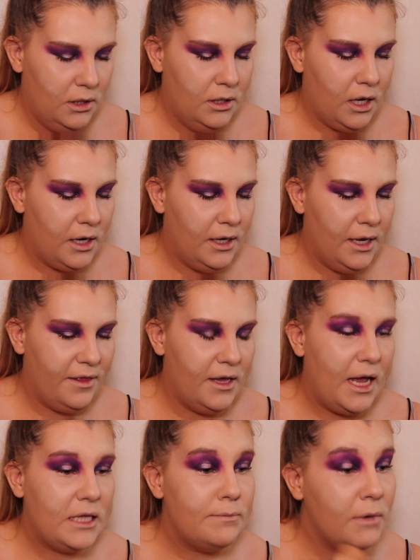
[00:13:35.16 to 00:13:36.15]
Luckily I think
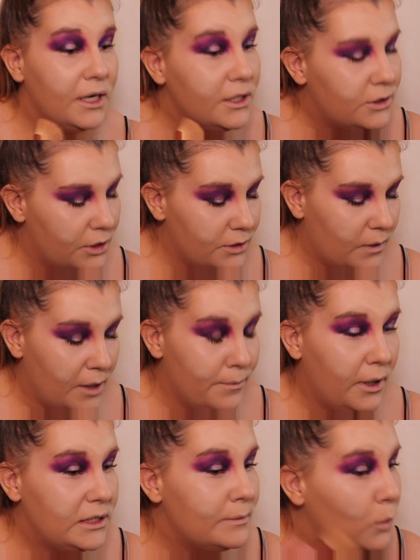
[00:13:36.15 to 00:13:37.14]
I get some money soon so I can
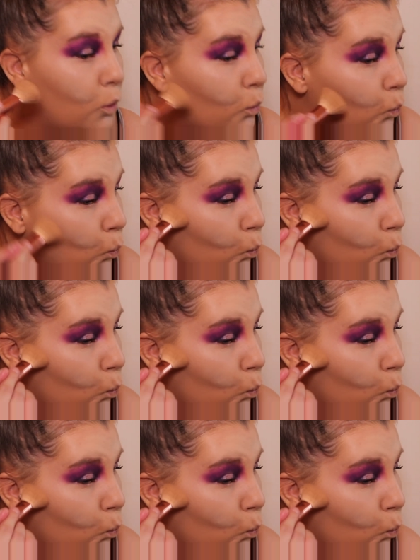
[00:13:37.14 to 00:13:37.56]
buy some more.